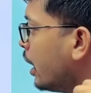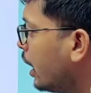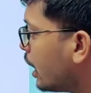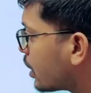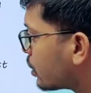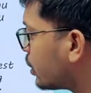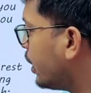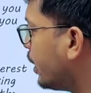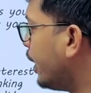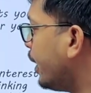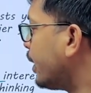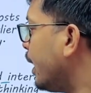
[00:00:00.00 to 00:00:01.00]

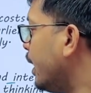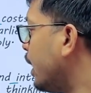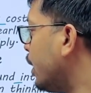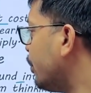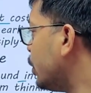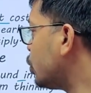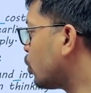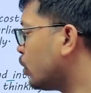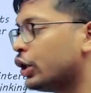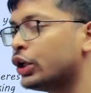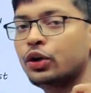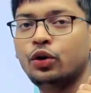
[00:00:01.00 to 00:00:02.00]
accelerate and
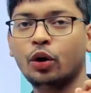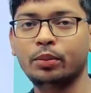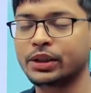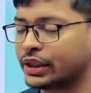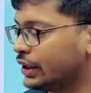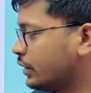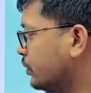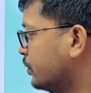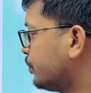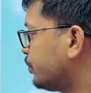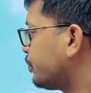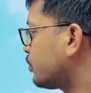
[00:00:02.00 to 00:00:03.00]
eventually dominate.
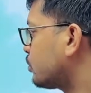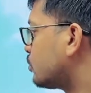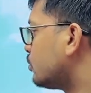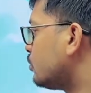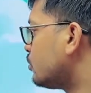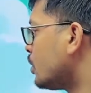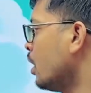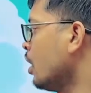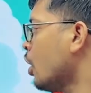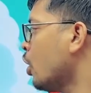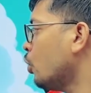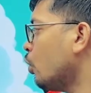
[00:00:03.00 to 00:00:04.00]

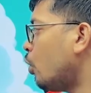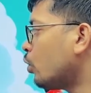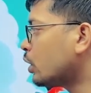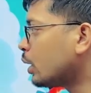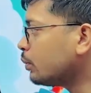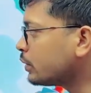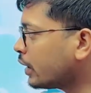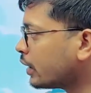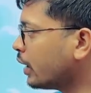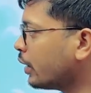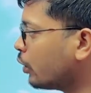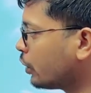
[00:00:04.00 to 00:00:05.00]
Long-term
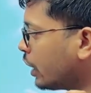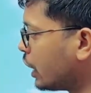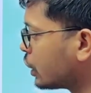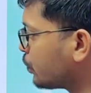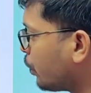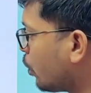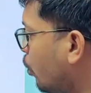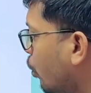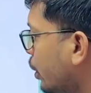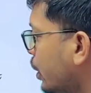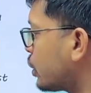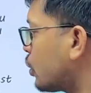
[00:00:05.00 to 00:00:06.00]
thinking transforms
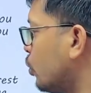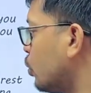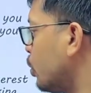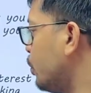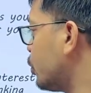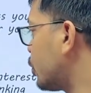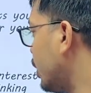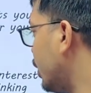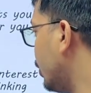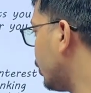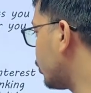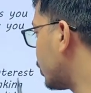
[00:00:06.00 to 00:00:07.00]
modest contribution
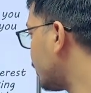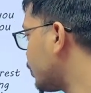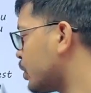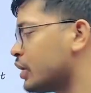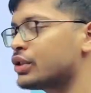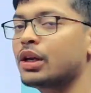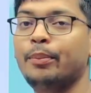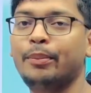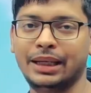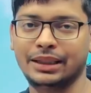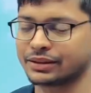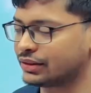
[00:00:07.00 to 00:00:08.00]
into substantial
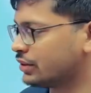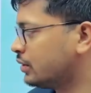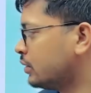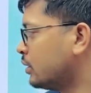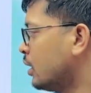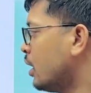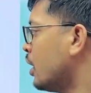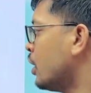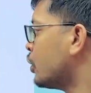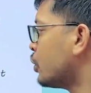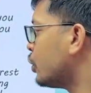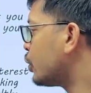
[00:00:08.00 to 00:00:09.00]
wealth.
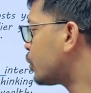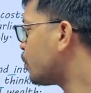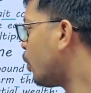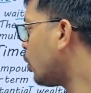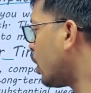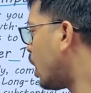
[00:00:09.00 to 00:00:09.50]
Small